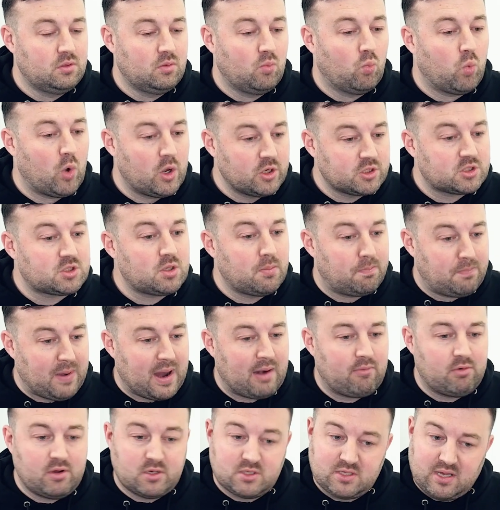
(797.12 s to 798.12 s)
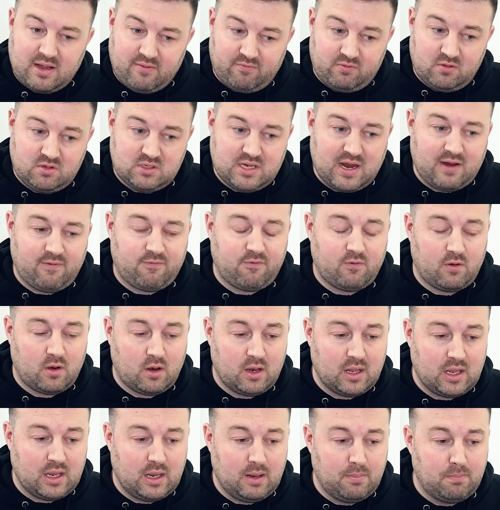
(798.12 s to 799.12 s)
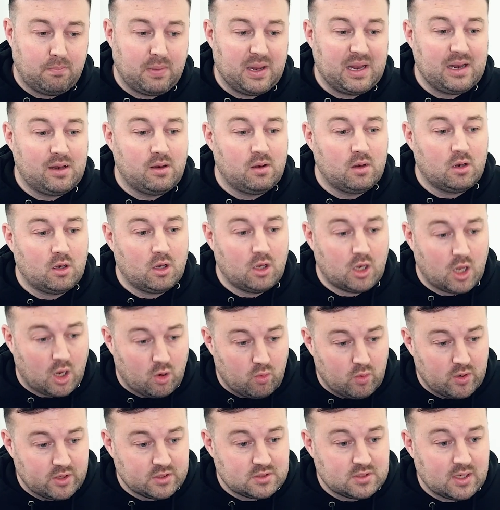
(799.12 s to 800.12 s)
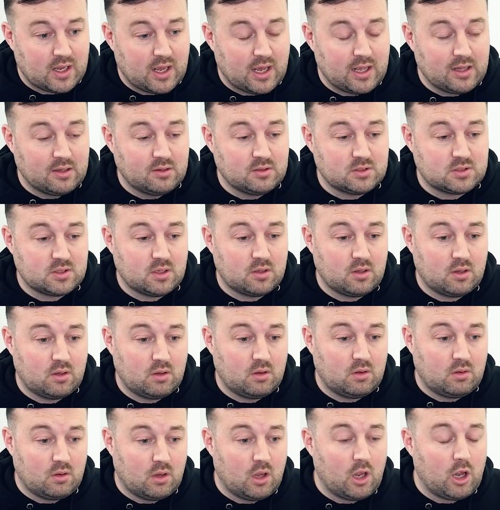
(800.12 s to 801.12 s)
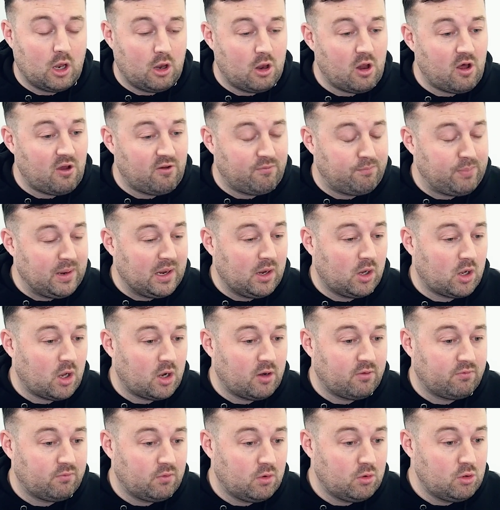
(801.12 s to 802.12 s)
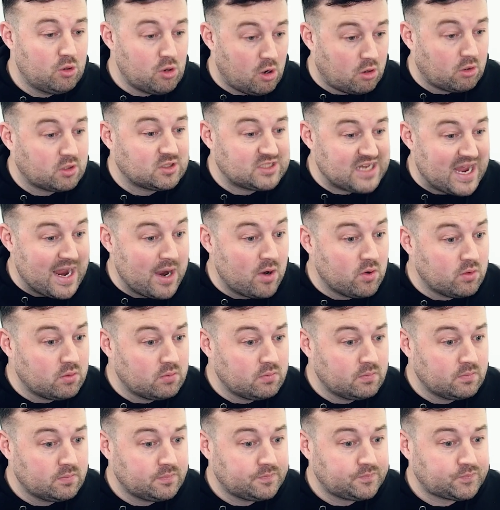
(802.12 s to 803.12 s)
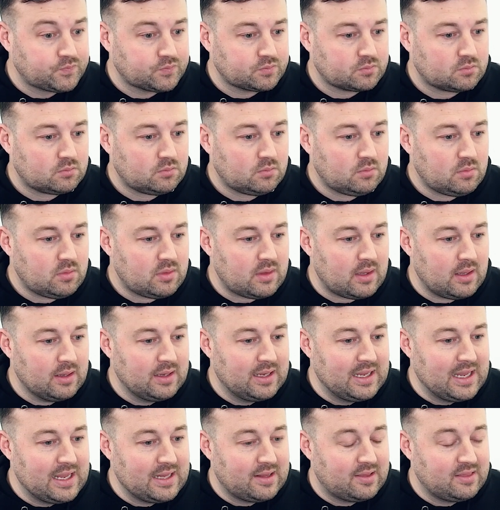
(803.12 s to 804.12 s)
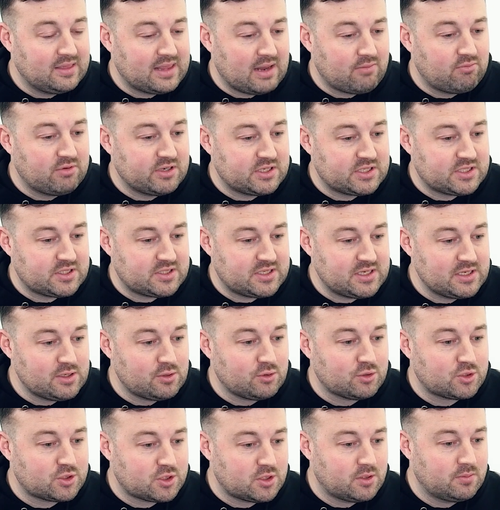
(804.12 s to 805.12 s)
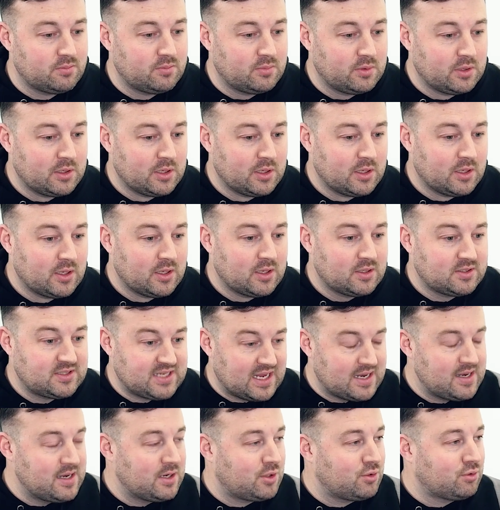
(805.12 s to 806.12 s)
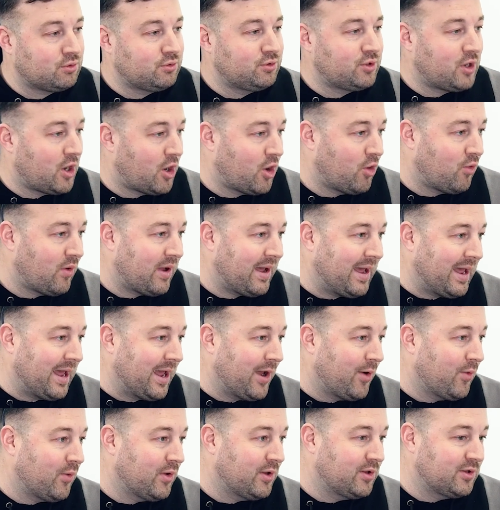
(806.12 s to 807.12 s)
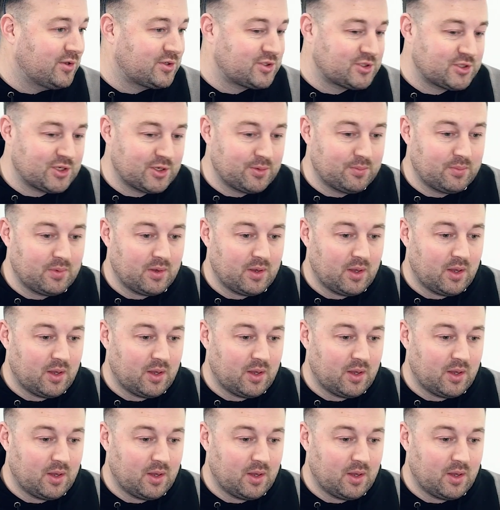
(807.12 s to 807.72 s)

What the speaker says: whilst the barriers have definitely been lowered and a lot have been kind of knocked down, there is still some technical know-how and some,